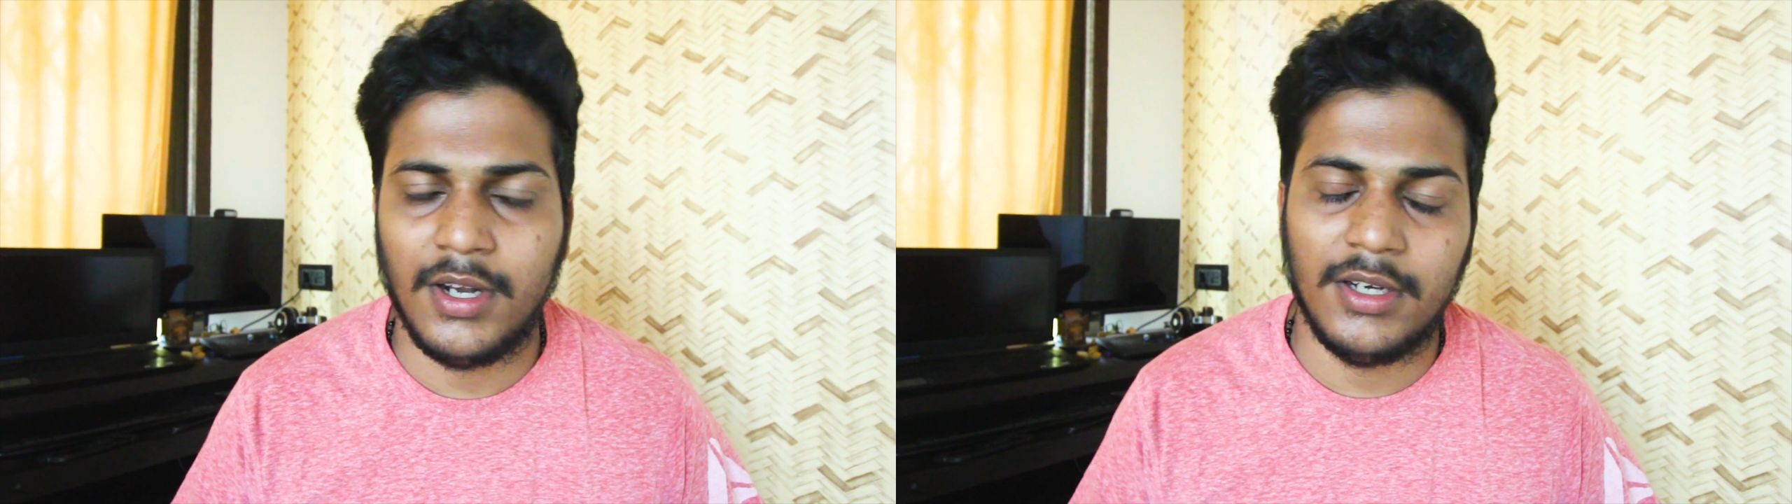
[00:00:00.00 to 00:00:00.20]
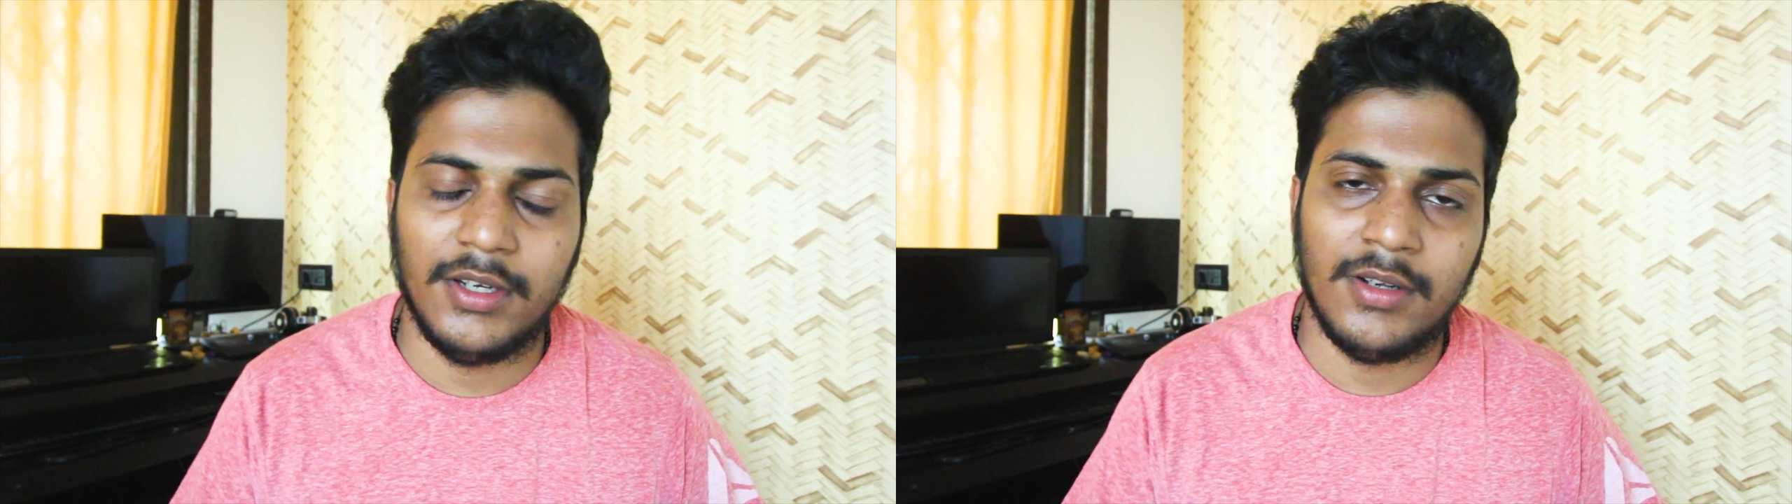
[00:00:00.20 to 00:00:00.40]

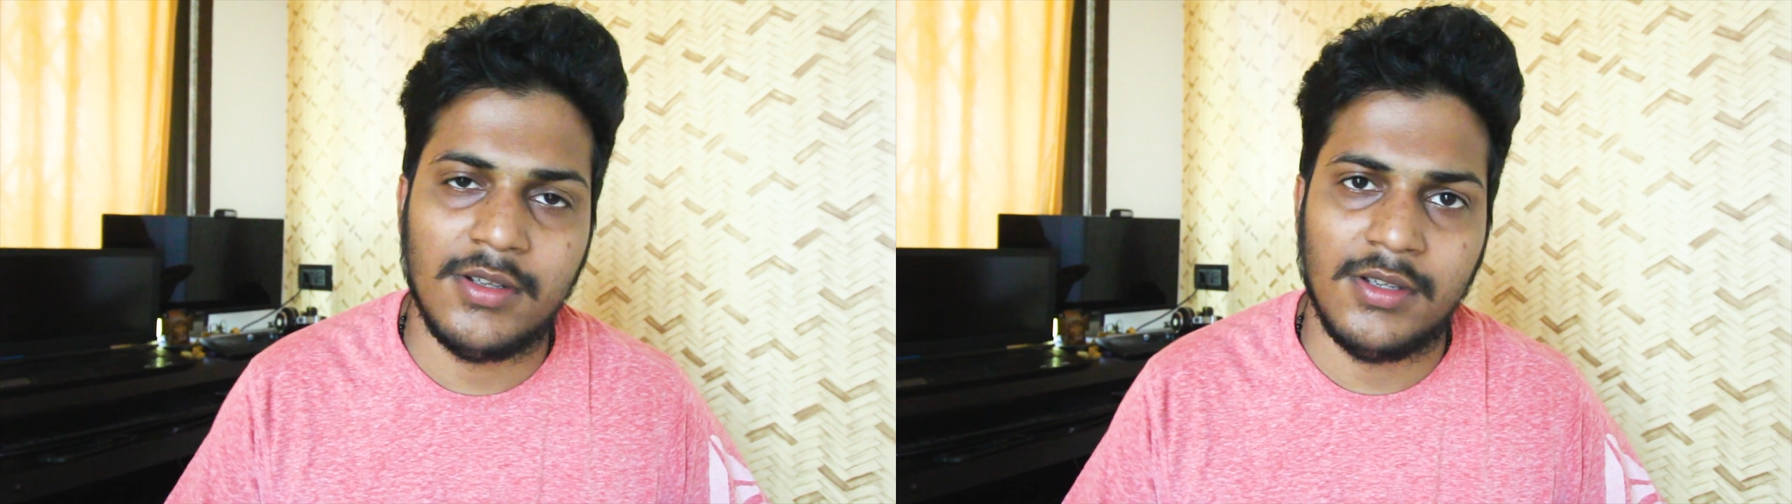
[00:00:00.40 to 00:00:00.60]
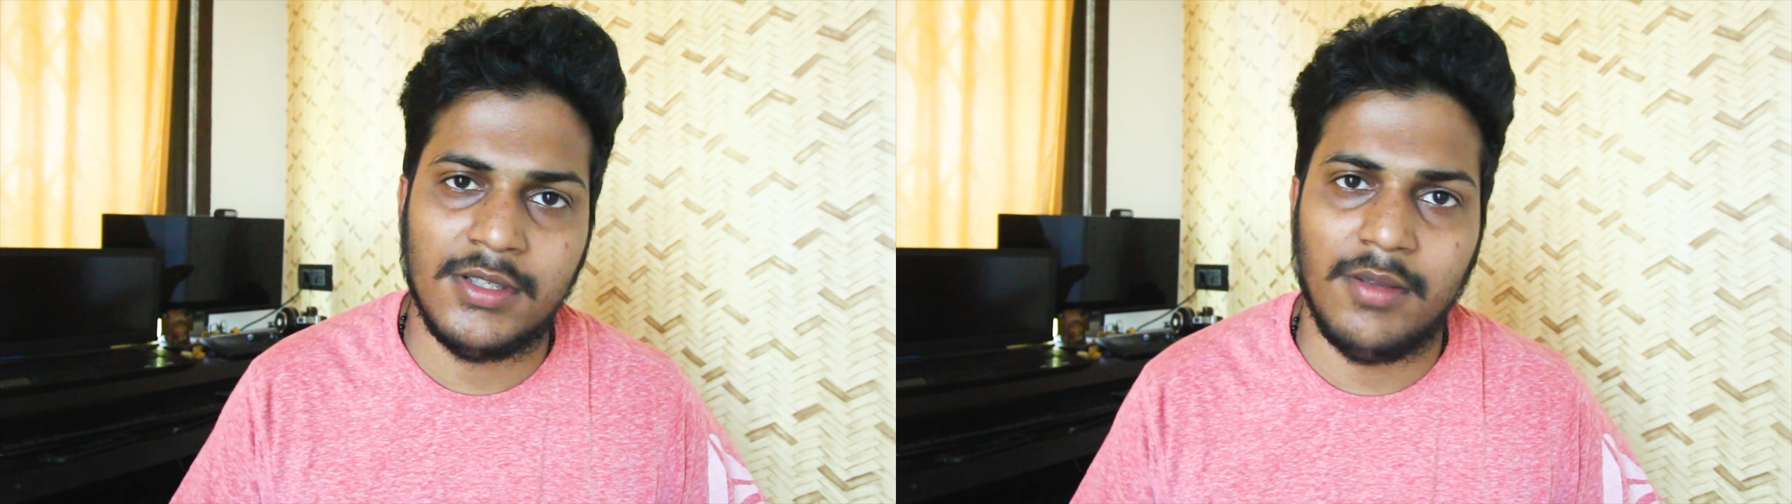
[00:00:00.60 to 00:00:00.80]
card
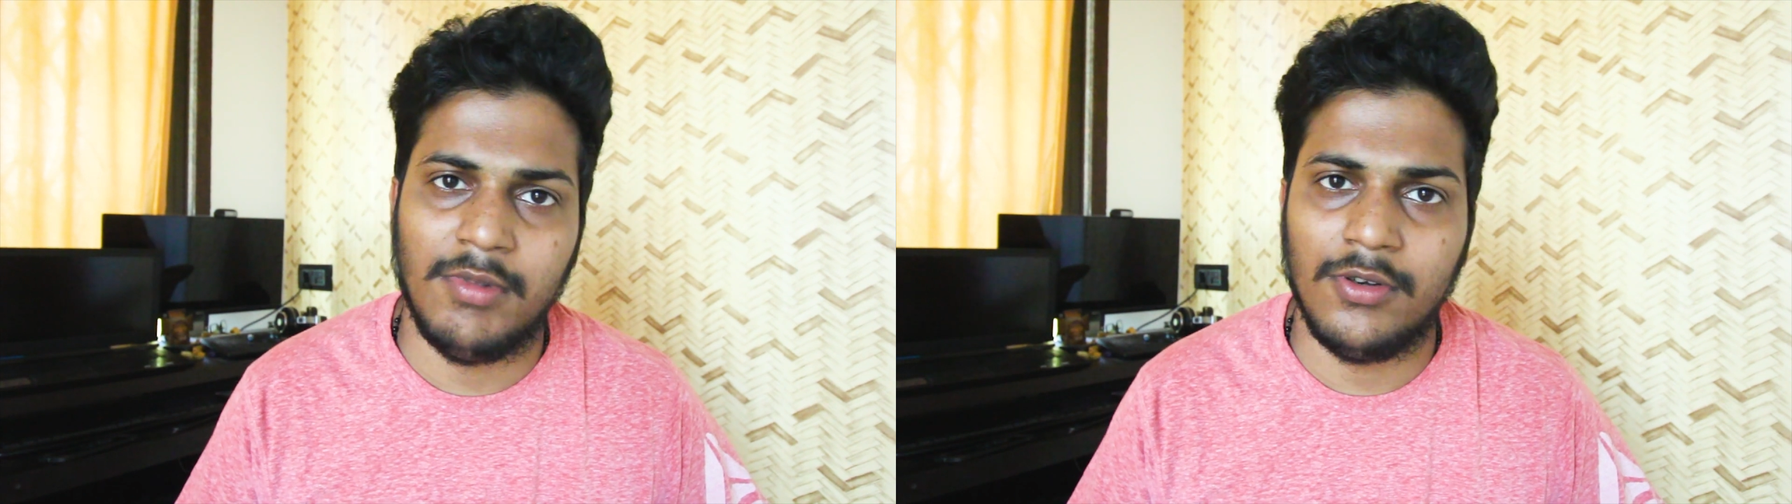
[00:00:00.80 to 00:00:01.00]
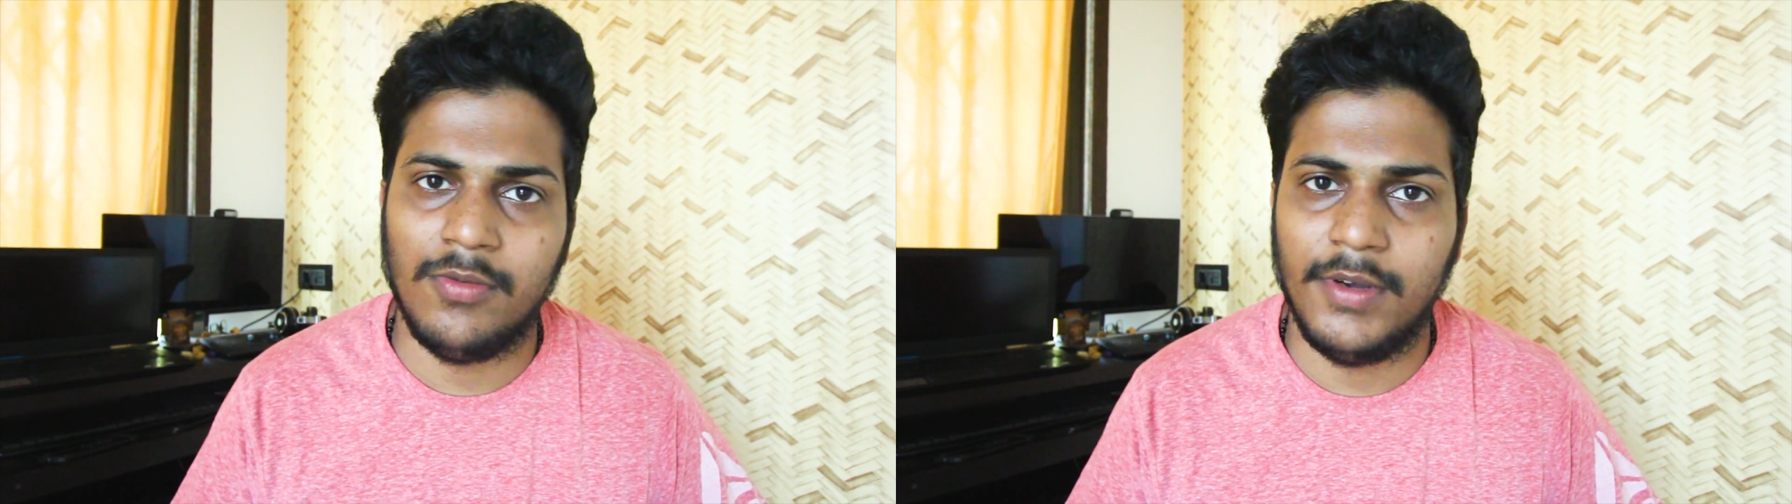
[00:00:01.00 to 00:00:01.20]
it is able to